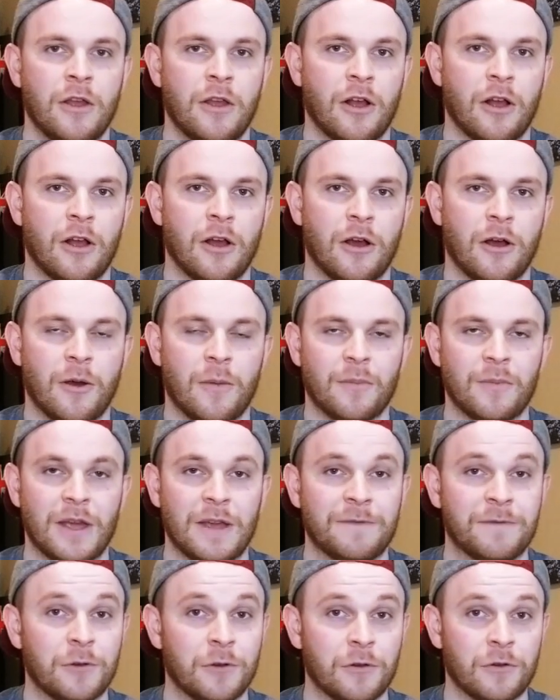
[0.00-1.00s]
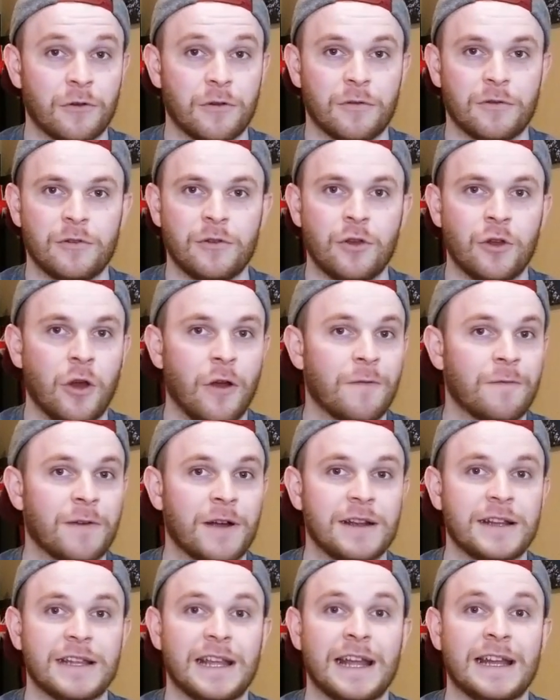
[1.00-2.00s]
If you're not
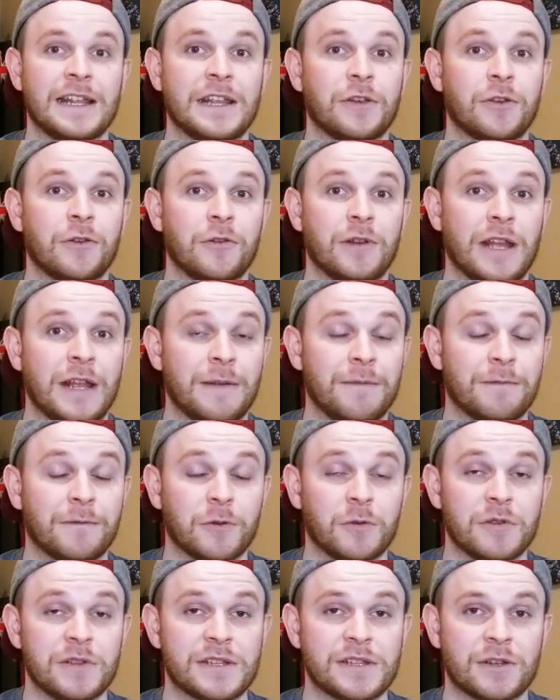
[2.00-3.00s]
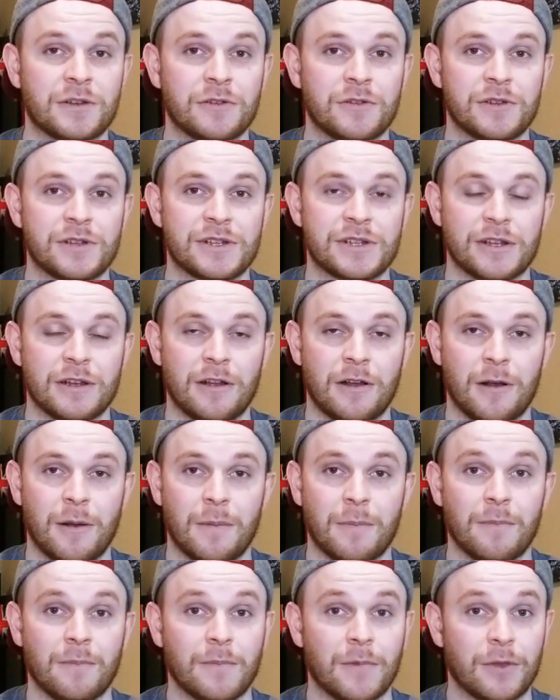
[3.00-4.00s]
finding any good influencers
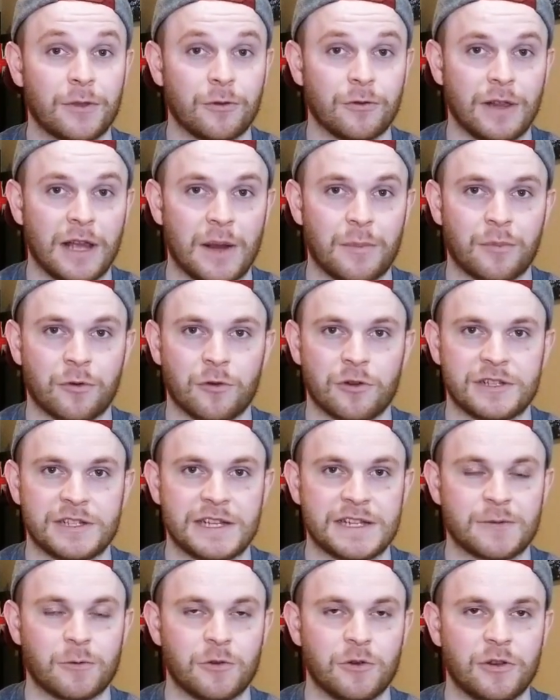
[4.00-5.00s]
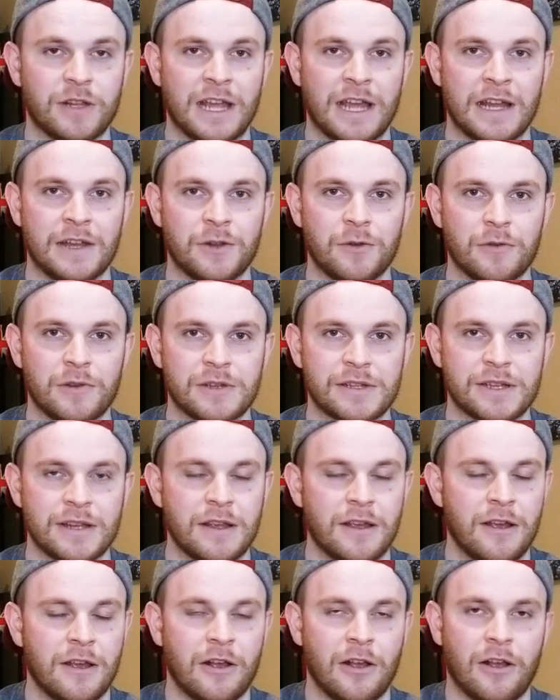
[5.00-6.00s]
through that process, what you can do is
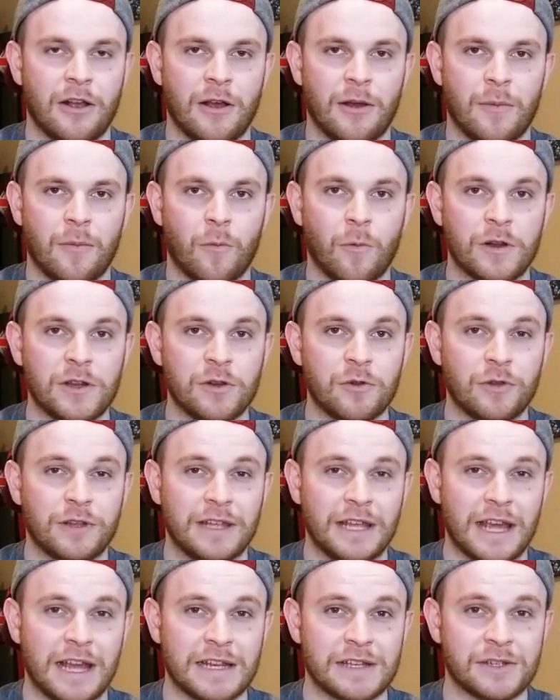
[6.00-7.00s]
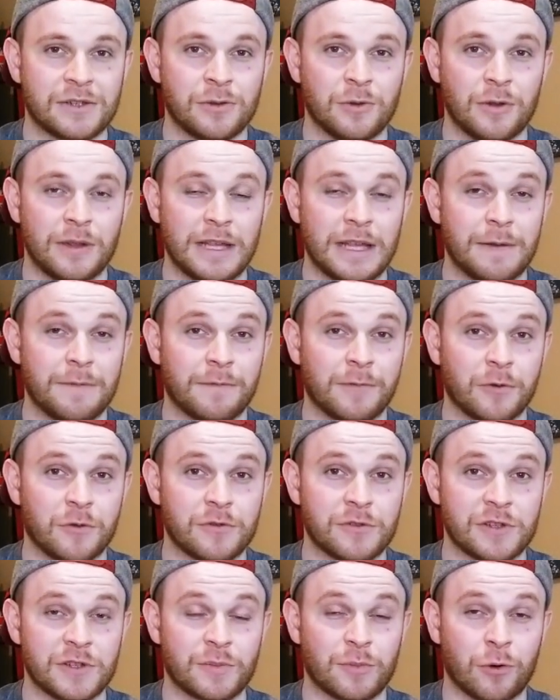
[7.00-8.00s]
when you get to the
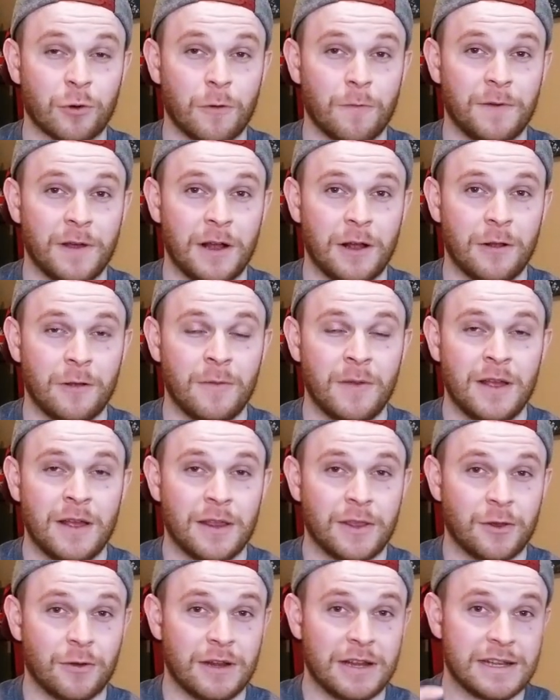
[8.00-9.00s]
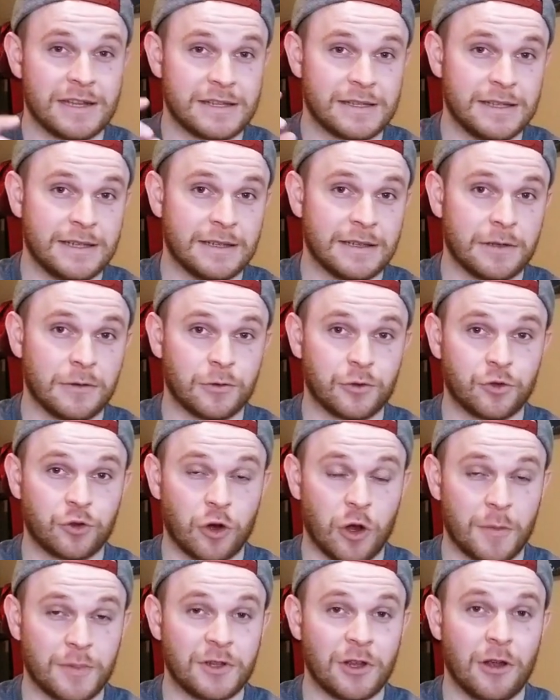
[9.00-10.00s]
influencer's profile, there is the little
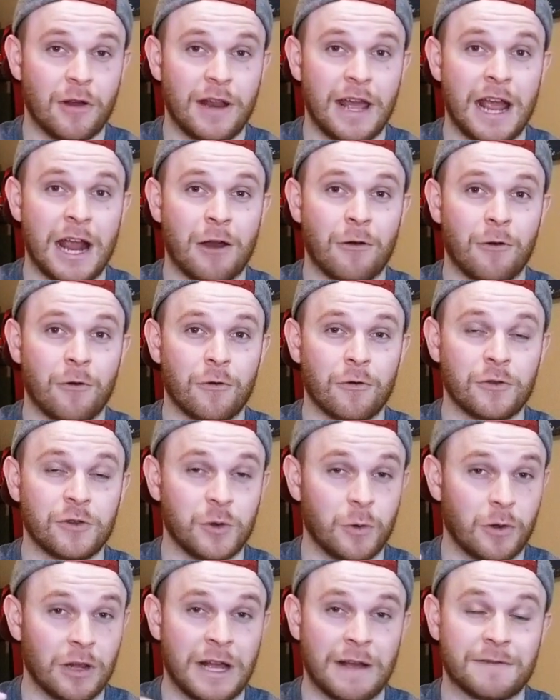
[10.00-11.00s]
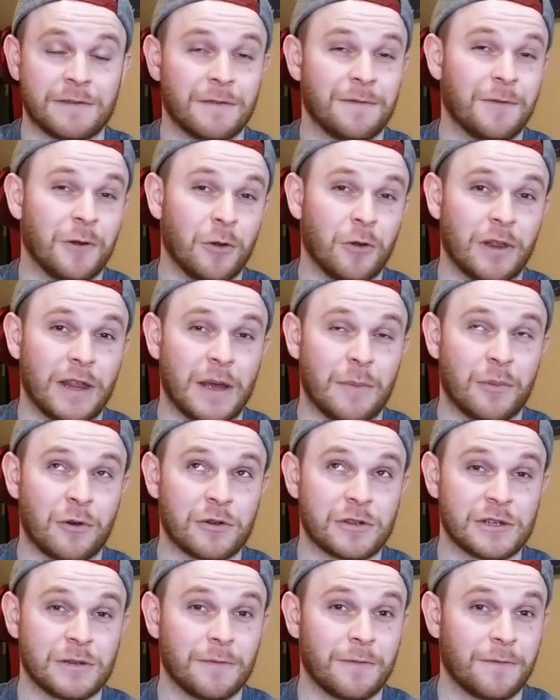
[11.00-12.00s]
drop down arrow. You will have to follow that
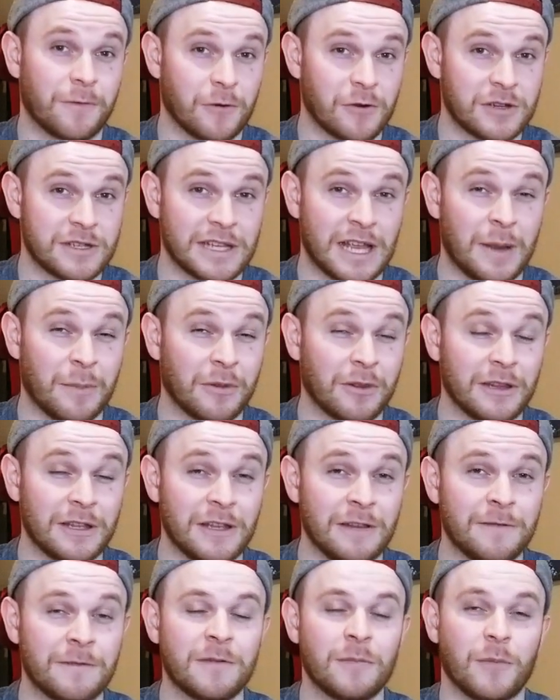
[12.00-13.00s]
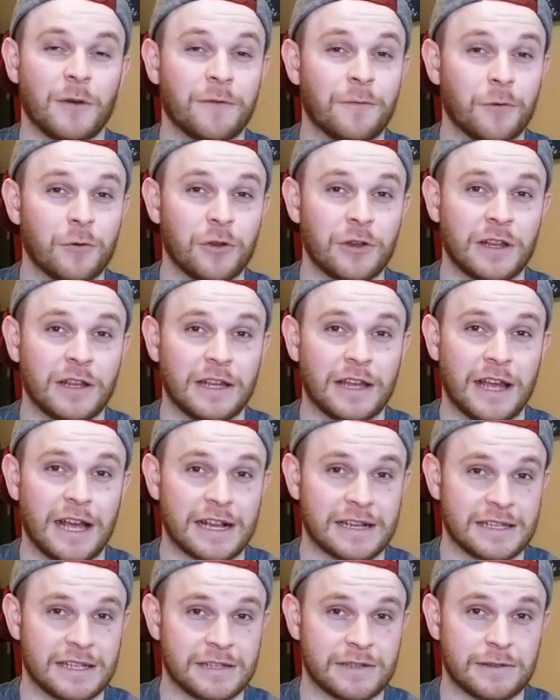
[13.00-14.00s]
person first, I believe, before you can get
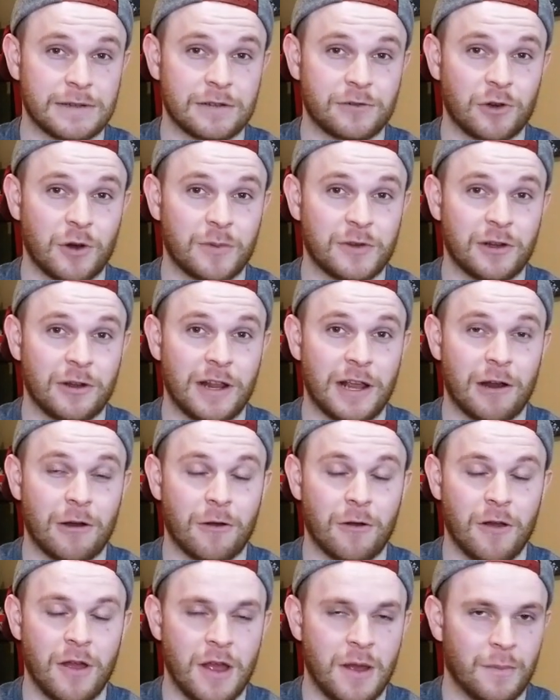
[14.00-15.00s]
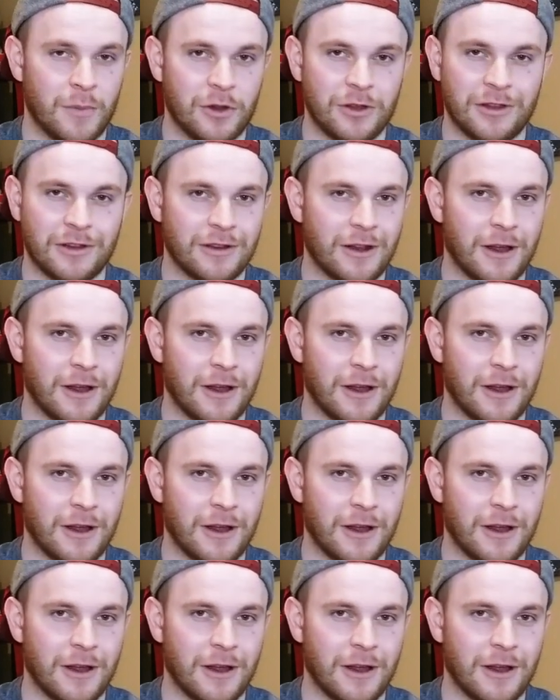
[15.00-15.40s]
access to that drop down arrow, but you can